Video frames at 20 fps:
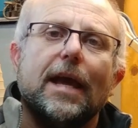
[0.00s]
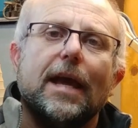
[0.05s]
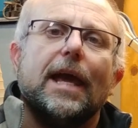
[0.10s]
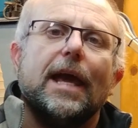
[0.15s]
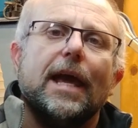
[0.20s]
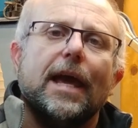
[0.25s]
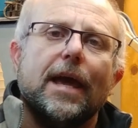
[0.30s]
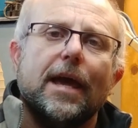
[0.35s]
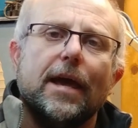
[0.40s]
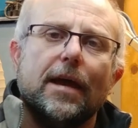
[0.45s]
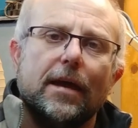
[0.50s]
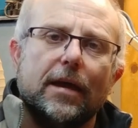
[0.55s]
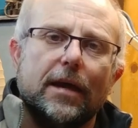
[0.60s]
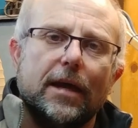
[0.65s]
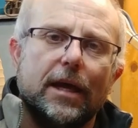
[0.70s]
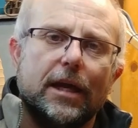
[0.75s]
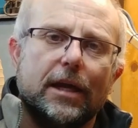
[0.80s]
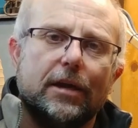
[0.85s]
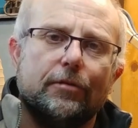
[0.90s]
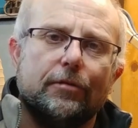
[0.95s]
How
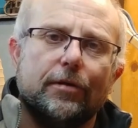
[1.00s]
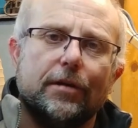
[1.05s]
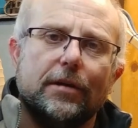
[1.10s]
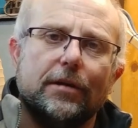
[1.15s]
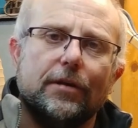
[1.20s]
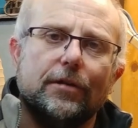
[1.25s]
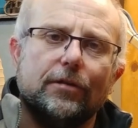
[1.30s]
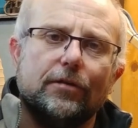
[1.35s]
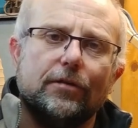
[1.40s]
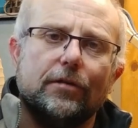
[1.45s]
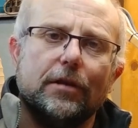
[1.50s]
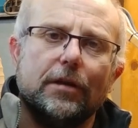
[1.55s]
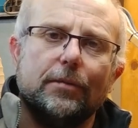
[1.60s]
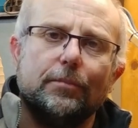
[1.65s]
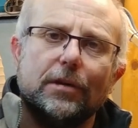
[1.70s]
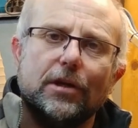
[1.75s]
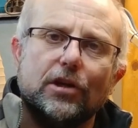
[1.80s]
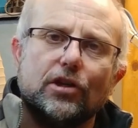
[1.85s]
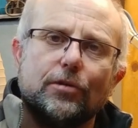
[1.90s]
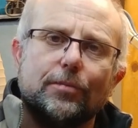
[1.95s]
accurate is the
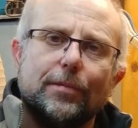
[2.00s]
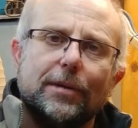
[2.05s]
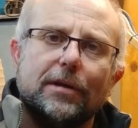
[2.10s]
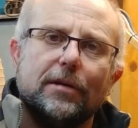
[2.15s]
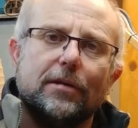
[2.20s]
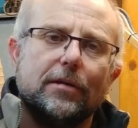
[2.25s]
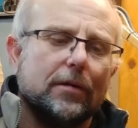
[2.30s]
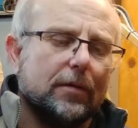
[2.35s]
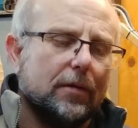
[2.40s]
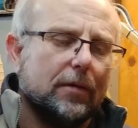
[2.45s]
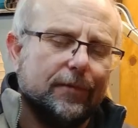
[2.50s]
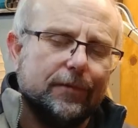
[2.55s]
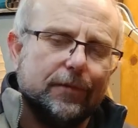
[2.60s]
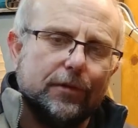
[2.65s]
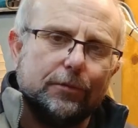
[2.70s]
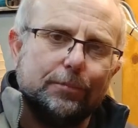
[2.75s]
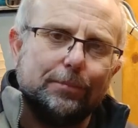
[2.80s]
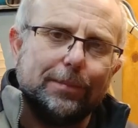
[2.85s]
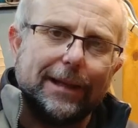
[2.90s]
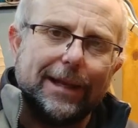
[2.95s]
measurement of this
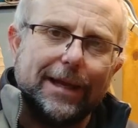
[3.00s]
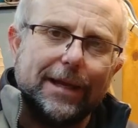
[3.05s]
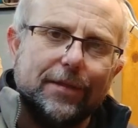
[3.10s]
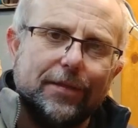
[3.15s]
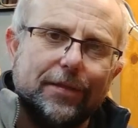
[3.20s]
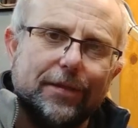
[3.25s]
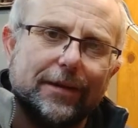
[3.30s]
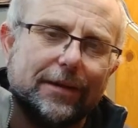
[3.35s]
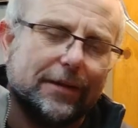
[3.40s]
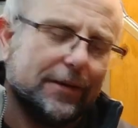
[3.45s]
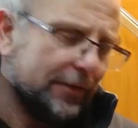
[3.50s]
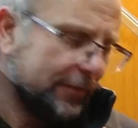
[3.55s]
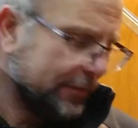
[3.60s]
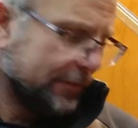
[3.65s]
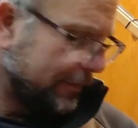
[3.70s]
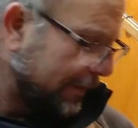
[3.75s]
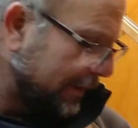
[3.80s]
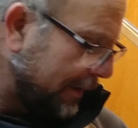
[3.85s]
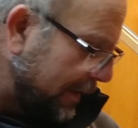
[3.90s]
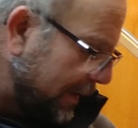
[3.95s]
plate thickness?
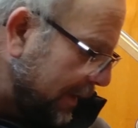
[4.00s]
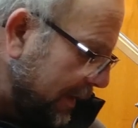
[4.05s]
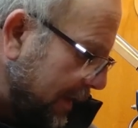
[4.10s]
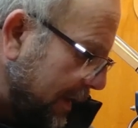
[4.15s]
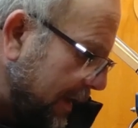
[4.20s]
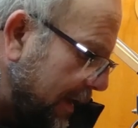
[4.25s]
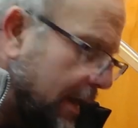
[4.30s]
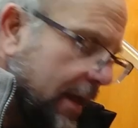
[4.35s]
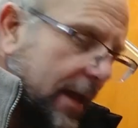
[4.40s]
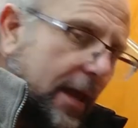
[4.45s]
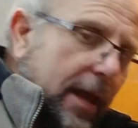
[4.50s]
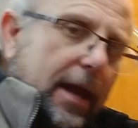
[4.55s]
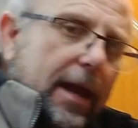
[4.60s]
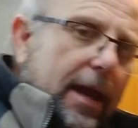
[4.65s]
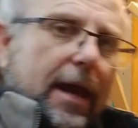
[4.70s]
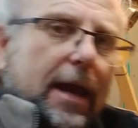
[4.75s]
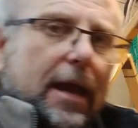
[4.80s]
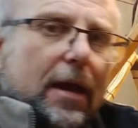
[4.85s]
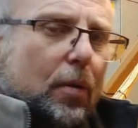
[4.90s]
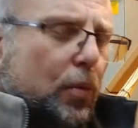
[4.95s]

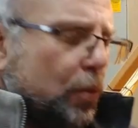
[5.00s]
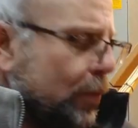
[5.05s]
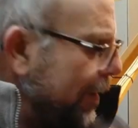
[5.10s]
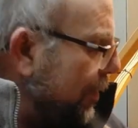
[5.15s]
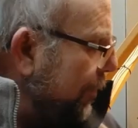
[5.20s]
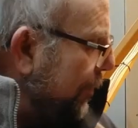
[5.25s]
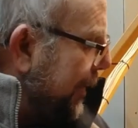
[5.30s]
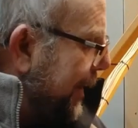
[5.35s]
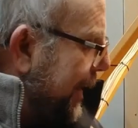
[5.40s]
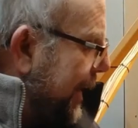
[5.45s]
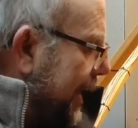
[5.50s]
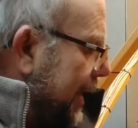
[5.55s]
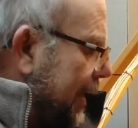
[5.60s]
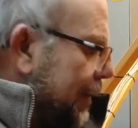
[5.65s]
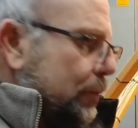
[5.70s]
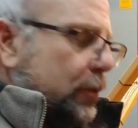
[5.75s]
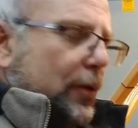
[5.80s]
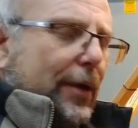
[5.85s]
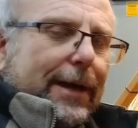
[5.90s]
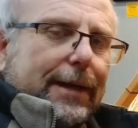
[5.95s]
How well
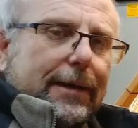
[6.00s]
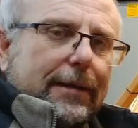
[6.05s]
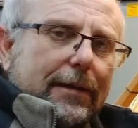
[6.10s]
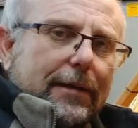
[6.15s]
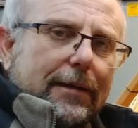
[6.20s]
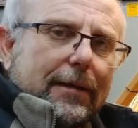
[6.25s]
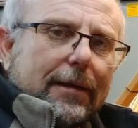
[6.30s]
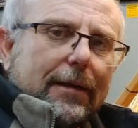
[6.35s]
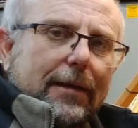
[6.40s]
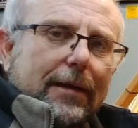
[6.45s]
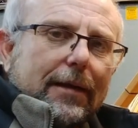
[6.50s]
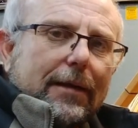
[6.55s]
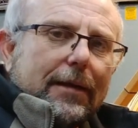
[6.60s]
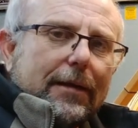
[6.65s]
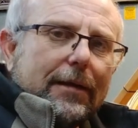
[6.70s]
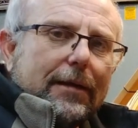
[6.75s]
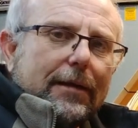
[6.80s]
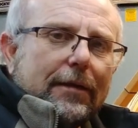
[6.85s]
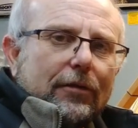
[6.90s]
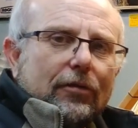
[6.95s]
calibrated
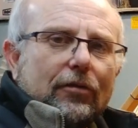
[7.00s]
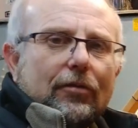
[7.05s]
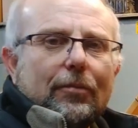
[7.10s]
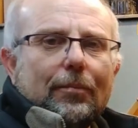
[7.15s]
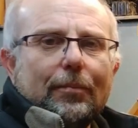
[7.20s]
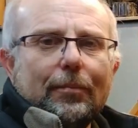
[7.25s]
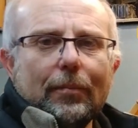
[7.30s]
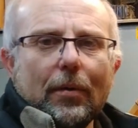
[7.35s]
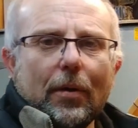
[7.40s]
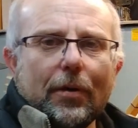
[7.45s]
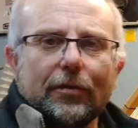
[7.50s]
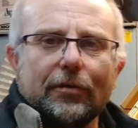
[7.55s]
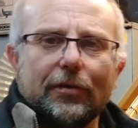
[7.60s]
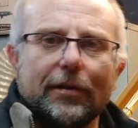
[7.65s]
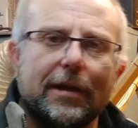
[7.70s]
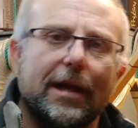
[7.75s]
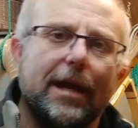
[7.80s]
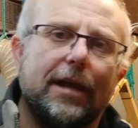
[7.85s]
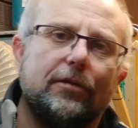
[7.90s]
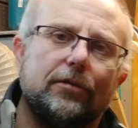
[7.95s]
is my
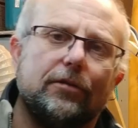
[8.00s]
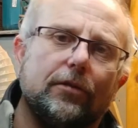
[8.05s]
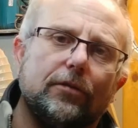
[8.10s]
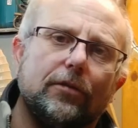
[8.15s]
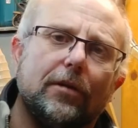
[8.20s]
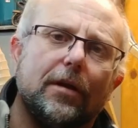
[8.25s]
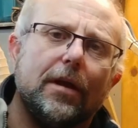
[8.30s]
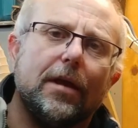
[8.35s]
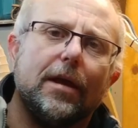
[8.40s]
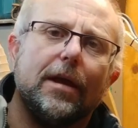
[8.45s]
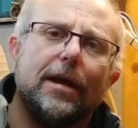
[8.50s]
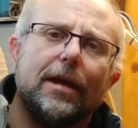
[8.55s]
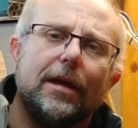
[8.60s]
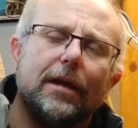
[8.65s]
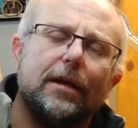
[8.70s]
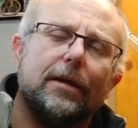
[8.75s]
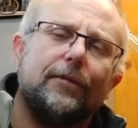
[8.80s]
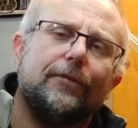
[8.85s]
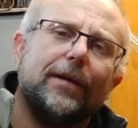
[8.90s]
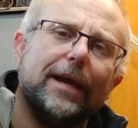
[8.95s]
Z-axis?
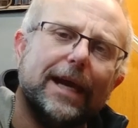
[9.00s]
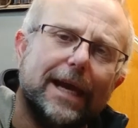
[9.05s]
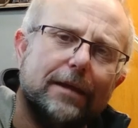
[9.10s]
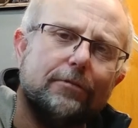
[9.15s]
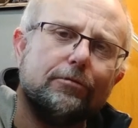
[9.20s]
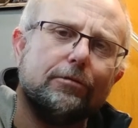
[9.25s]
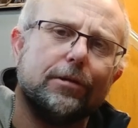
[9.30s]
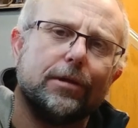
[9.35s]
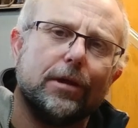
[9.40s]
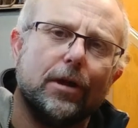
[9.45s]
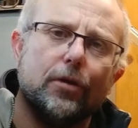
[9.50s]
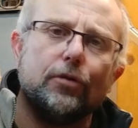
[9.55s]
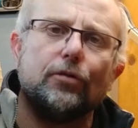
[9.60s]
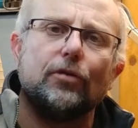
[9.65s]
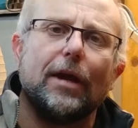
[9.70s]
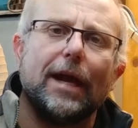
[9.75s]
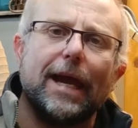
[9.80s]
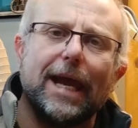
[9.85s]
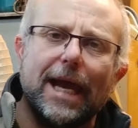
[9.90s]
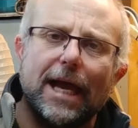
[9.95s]
If either of those are
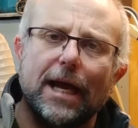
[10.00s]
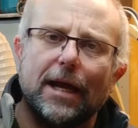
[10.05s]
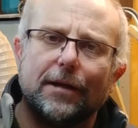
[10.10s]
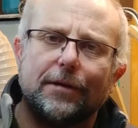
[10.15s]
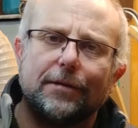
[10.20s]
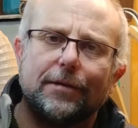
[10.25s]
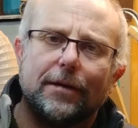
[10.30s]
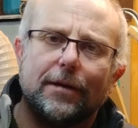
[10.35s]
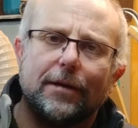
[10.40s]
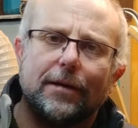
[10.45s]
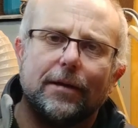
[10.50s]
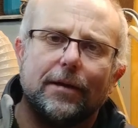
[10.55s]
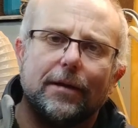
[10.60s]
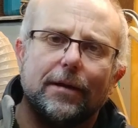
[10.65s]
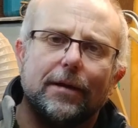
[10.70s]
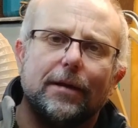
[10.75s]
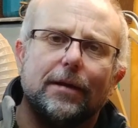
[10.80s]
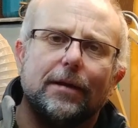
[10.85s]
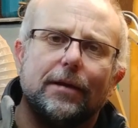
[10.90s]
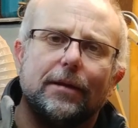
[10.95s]
out,
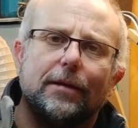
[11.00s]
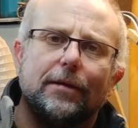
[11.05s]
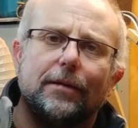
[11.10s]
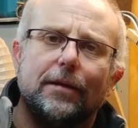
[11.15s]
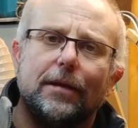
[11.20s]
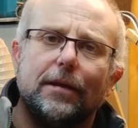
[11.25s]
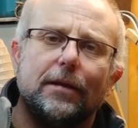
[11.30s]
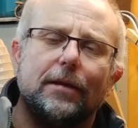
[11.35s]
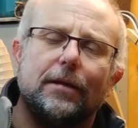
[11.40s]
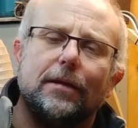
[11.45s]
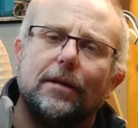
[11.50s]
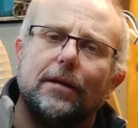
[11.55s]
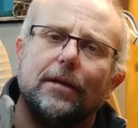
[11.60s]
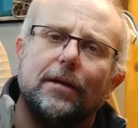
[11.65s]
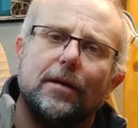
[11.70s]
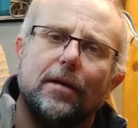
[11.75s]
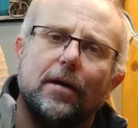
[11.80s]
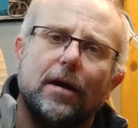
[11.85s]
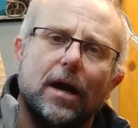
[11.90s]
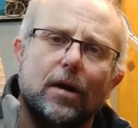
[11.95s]
then
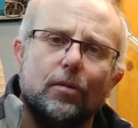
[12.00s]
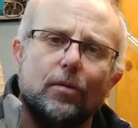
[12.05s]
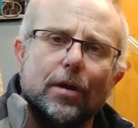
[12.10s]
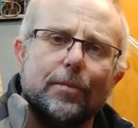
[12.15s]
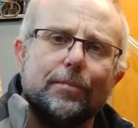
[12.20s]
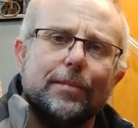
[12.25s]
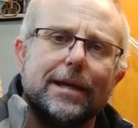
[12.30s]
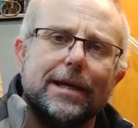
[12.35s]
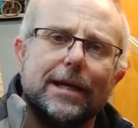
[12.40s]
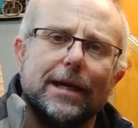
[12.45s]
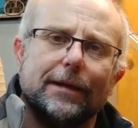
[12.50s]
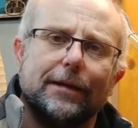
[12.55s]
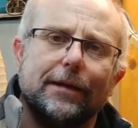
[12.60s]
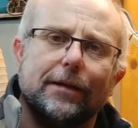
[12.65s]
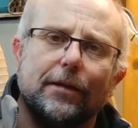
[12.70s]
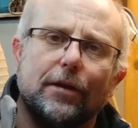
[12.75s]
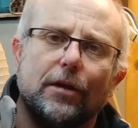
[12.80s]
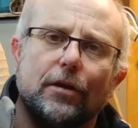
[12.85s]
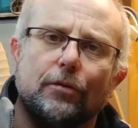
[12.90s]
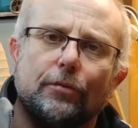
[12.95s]
I won't be cutting the
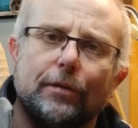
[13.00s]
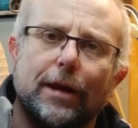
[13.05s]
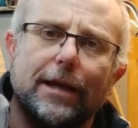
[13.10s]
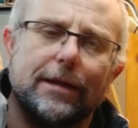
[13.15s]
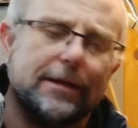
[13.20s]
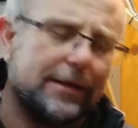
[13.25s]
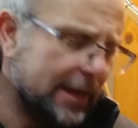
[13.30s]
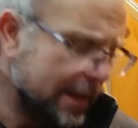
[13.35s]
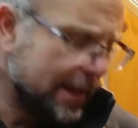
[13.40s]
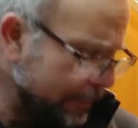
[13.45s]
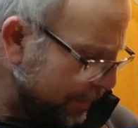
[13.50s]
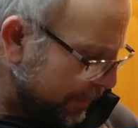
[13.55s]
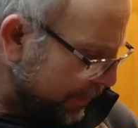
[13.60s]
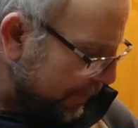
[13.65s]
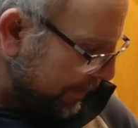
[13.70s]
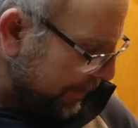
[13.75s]
correct depth.